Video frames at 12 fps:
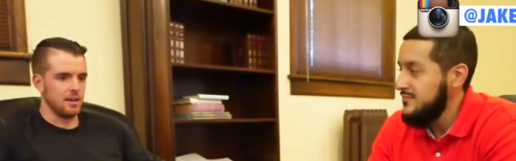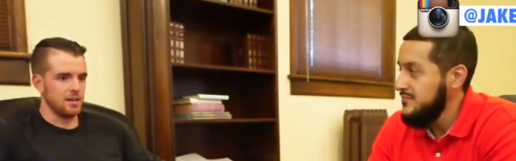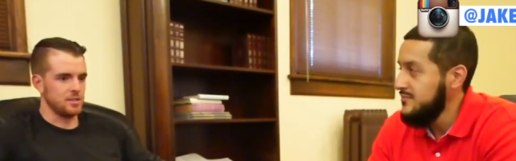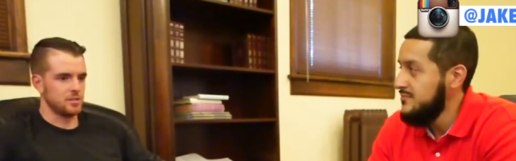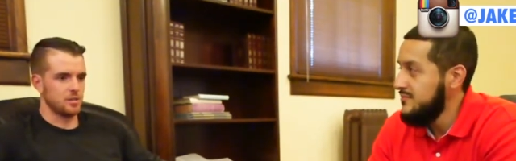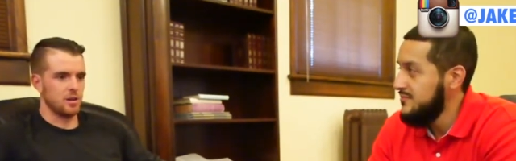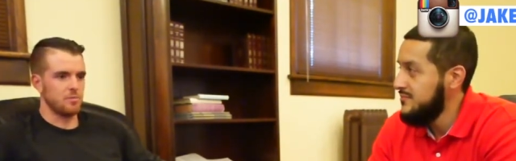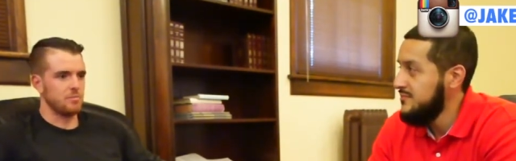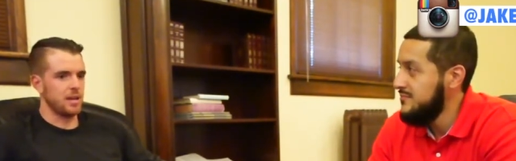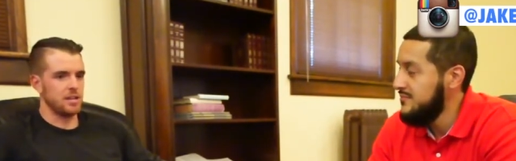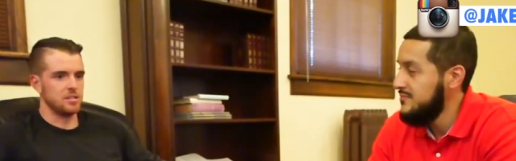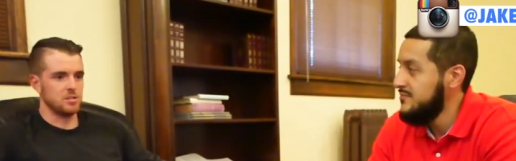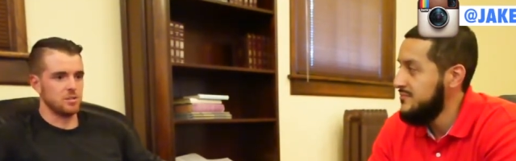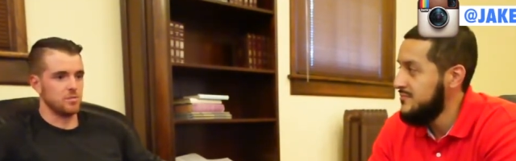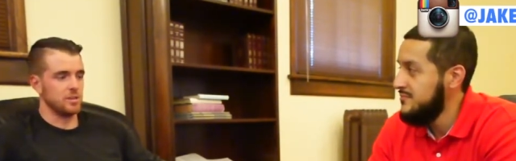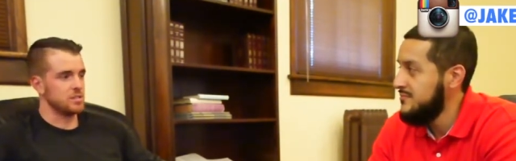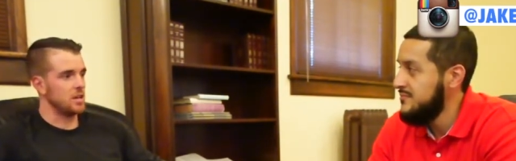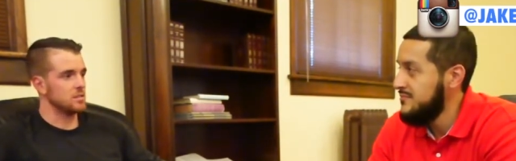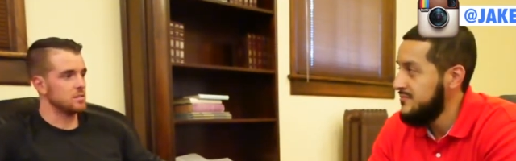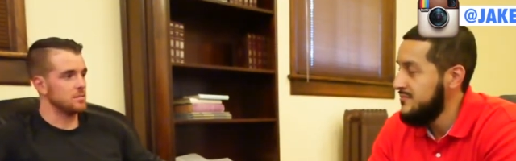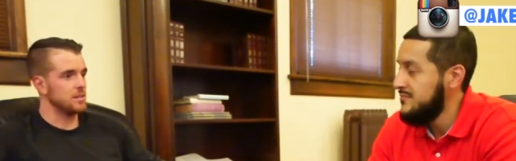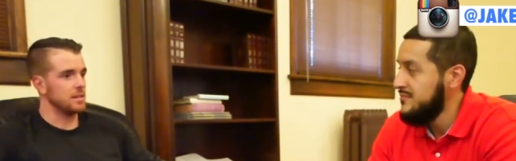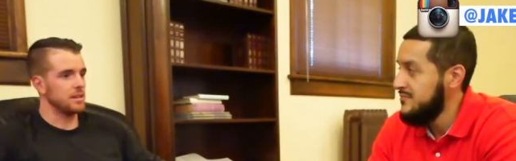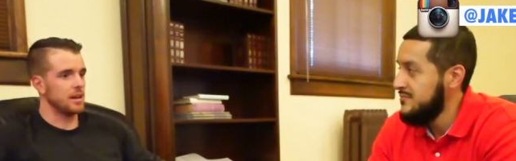Speaker 1: Instagram page. You can reach out to
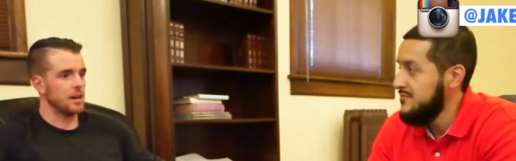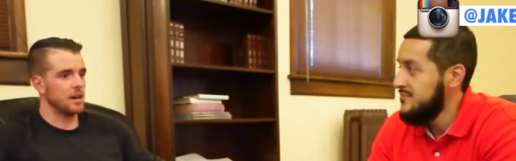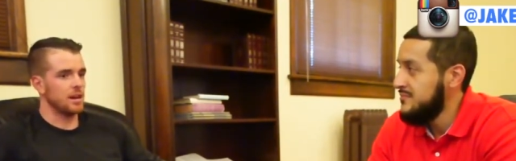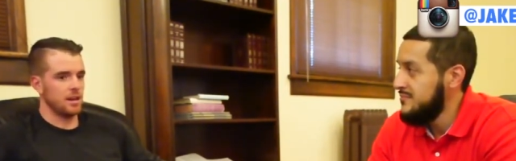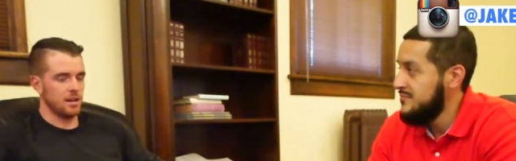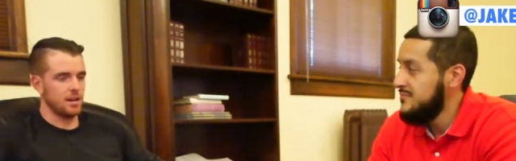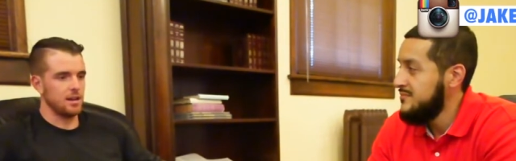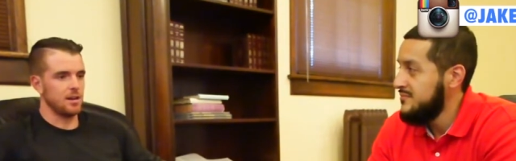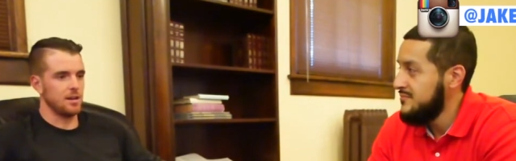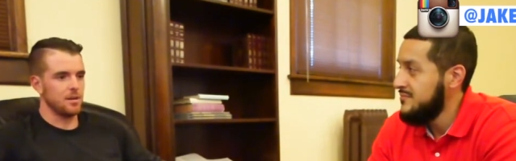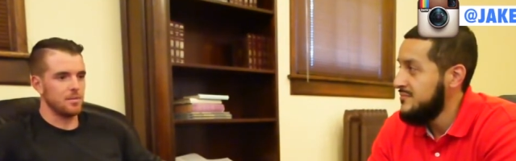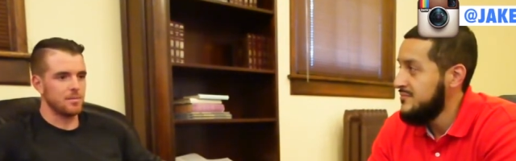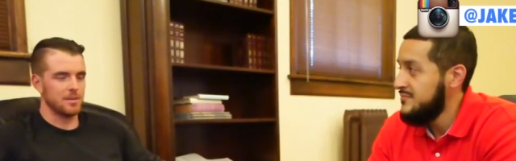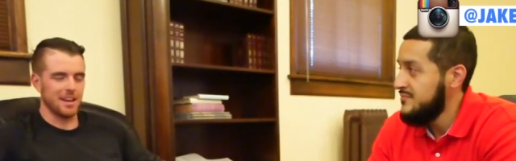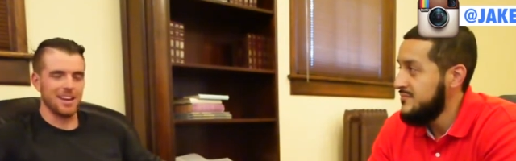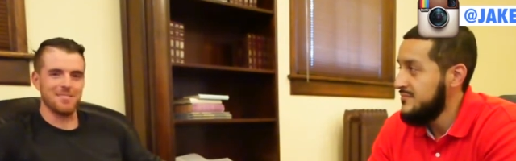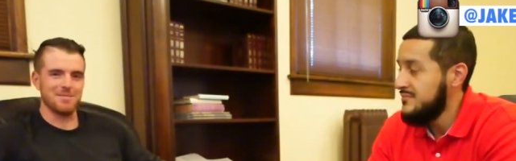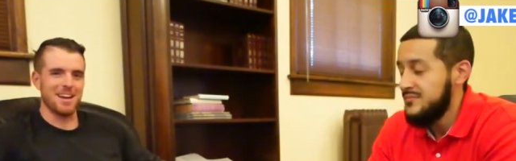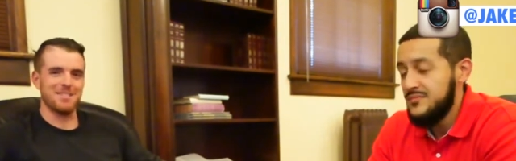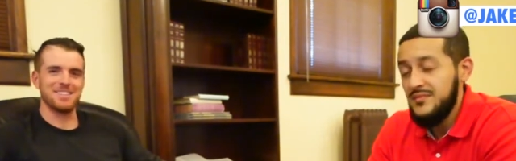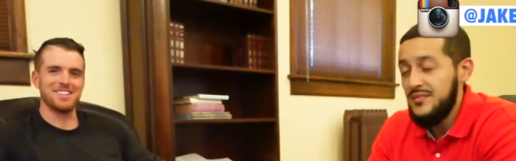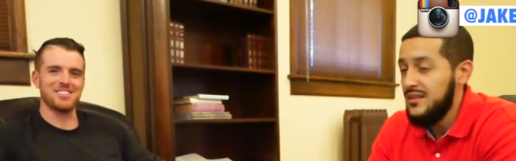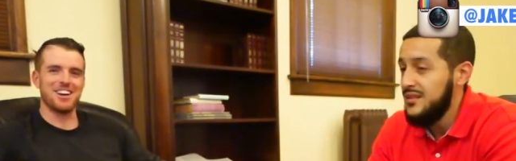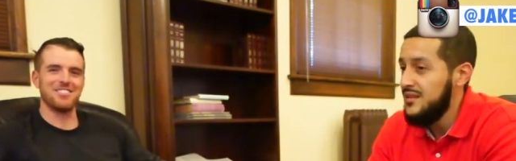me
Speaker 2: there. Yeah, I'd be happy
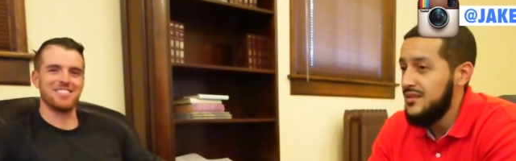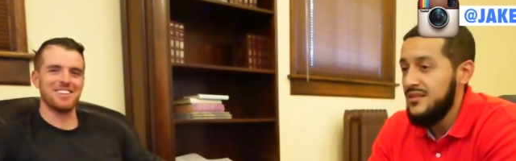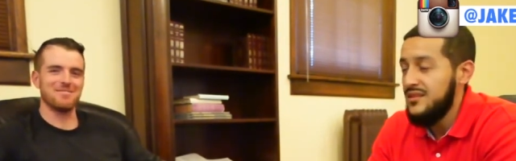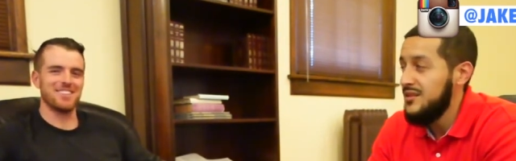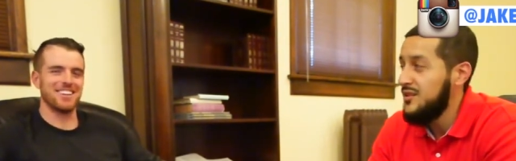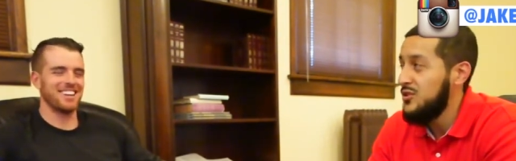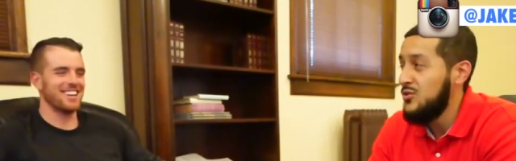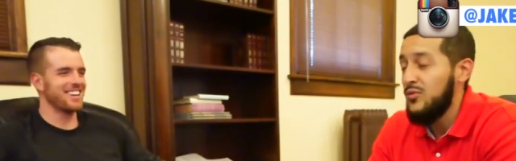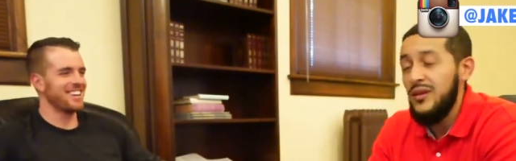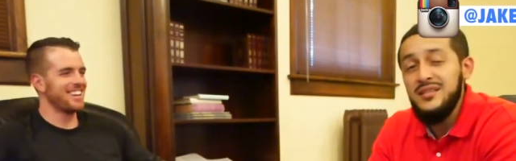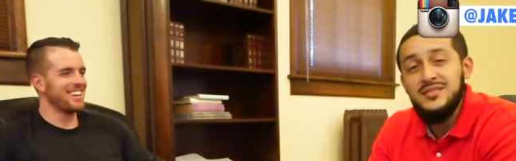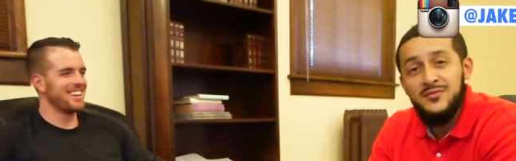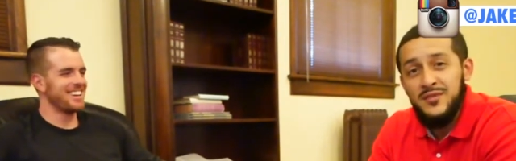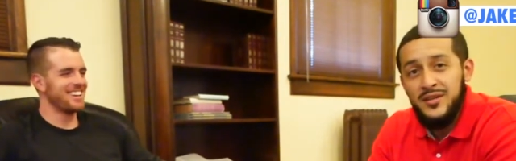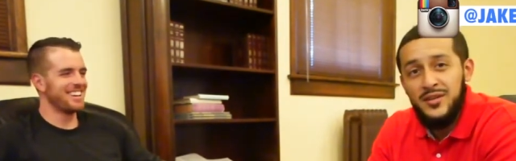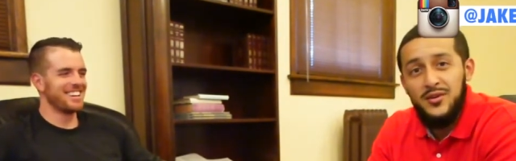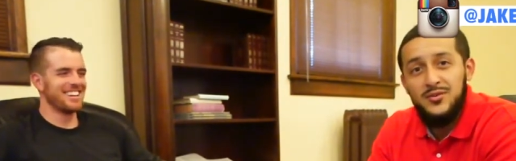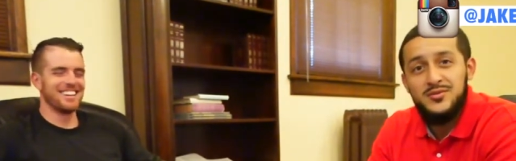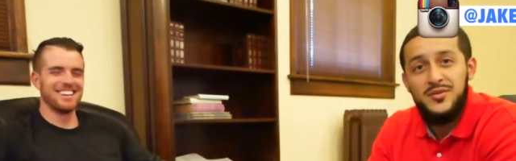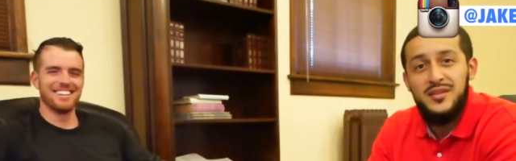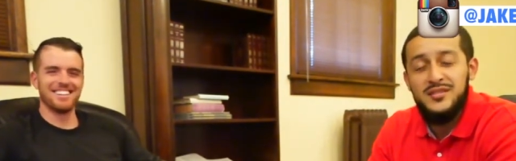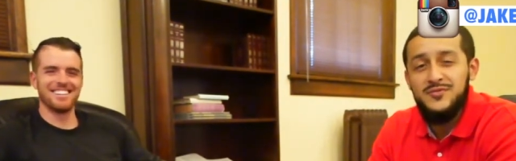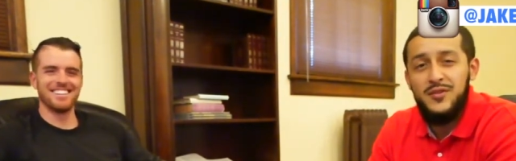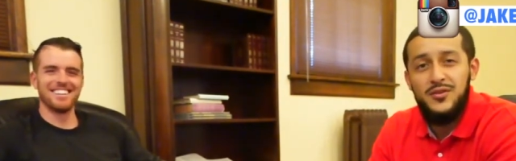to chat with anybody. Crazy videos,
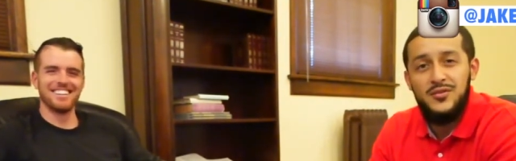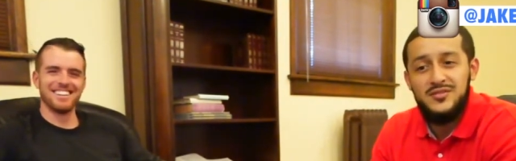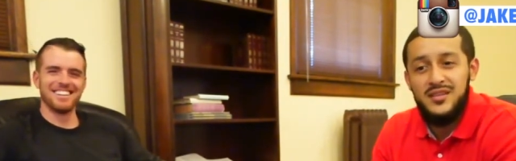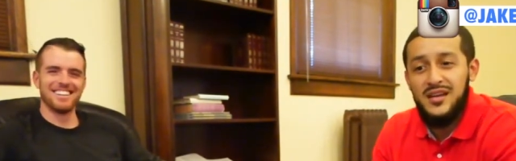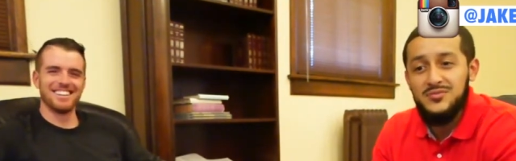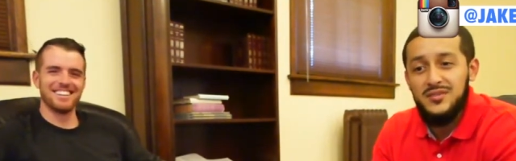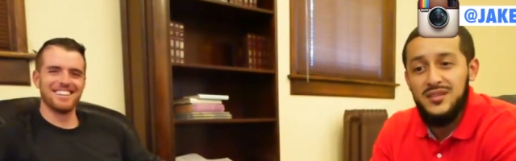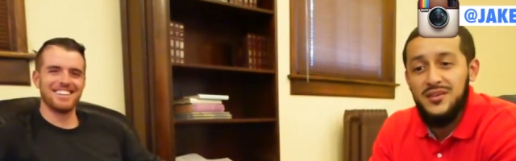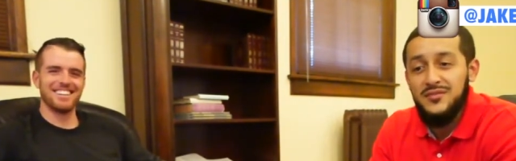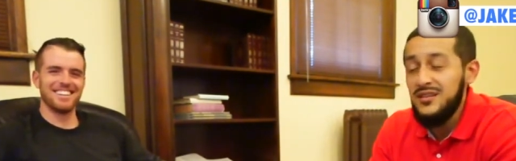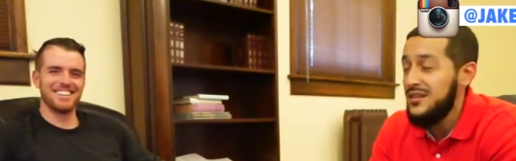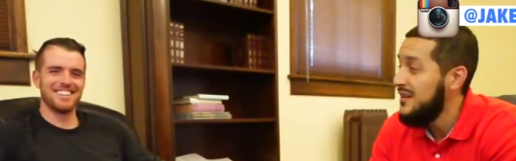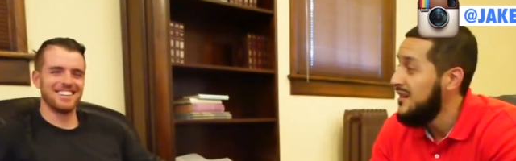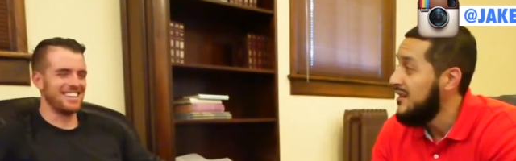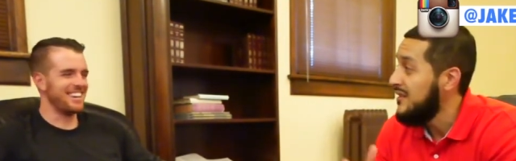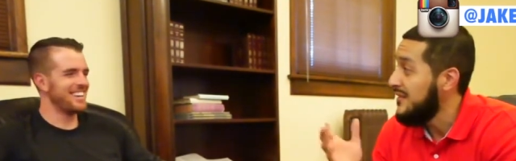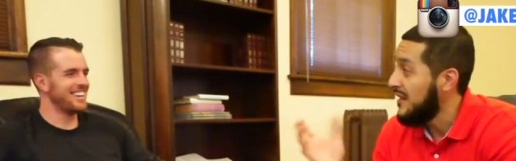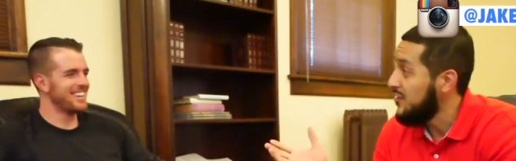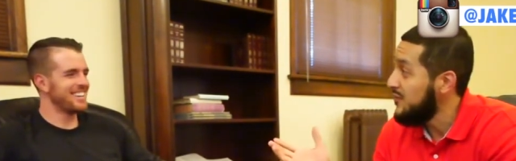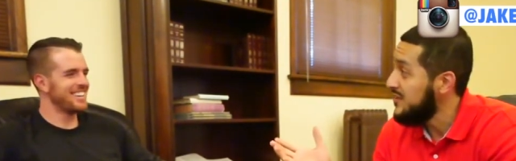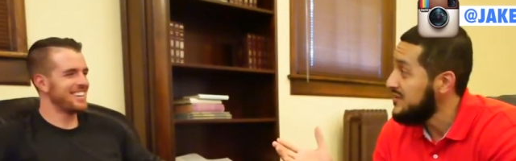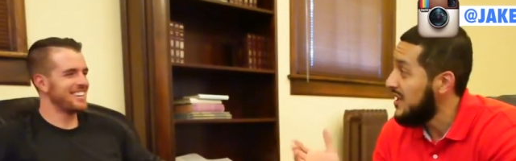crazy photos, guys. We love it. Yeah. Thank you for your